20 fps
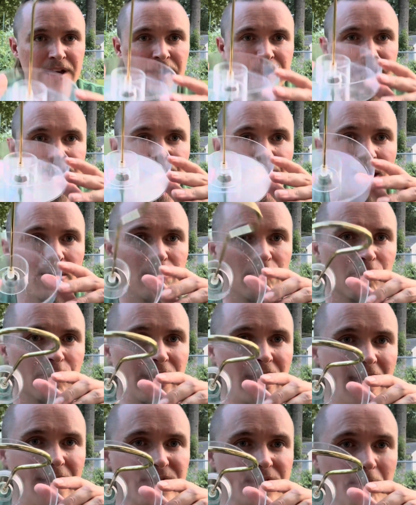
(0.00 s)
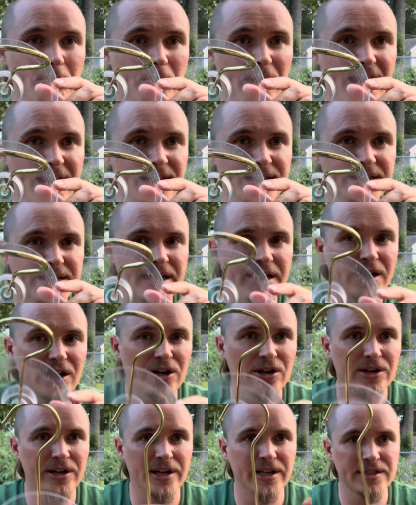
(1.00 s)
Now we have the base
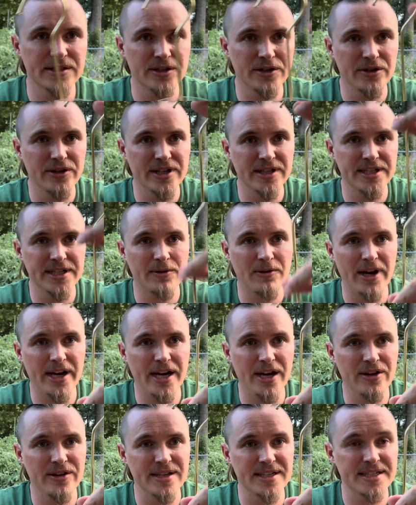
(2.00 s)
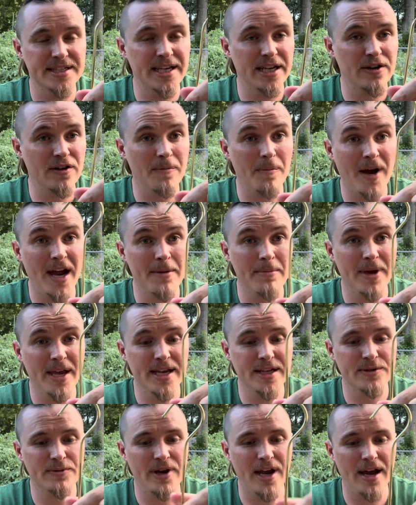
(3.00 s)
here, and so you can see right here in the center of my
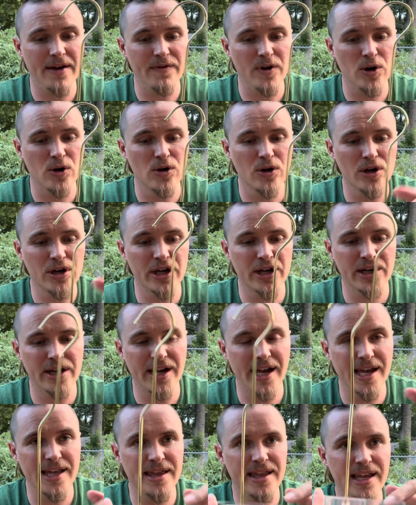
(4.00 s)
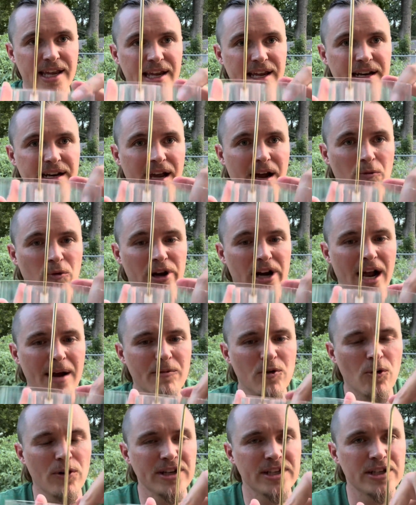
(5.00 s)
base we have a hook, and then what
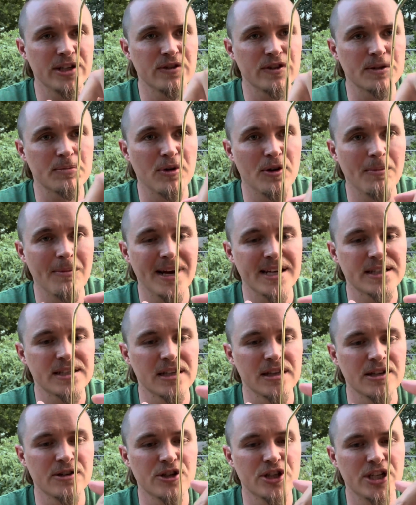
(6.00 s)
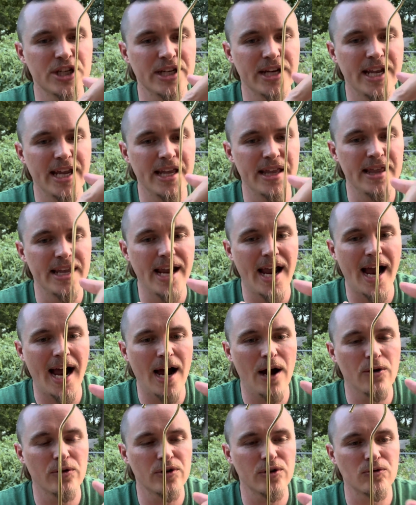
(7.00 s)
I'm going to do is put my solution in the
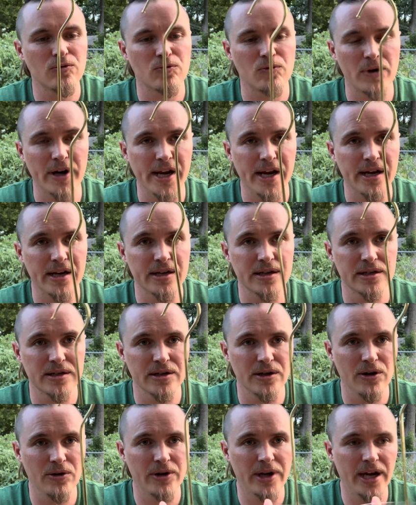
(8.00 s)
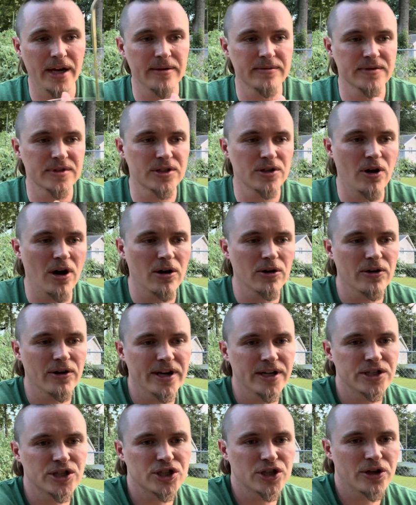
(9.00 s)
outer ring. Okay, so I'll go
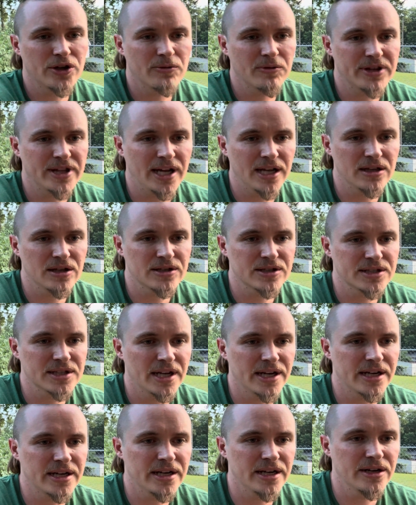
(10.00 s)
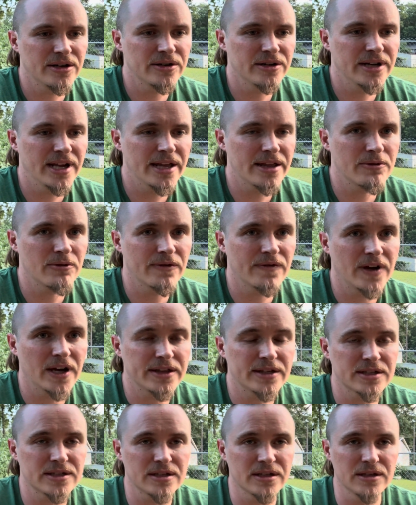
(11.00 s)
ahead and show you what that looks like here now that we've got
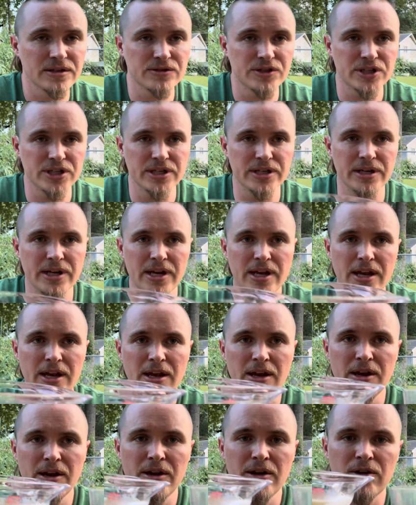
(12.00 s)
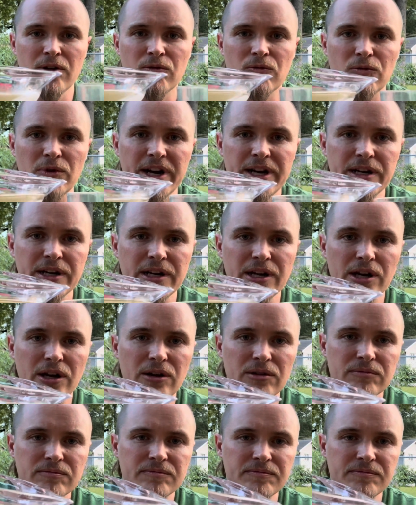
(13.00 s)
the solution ready to go.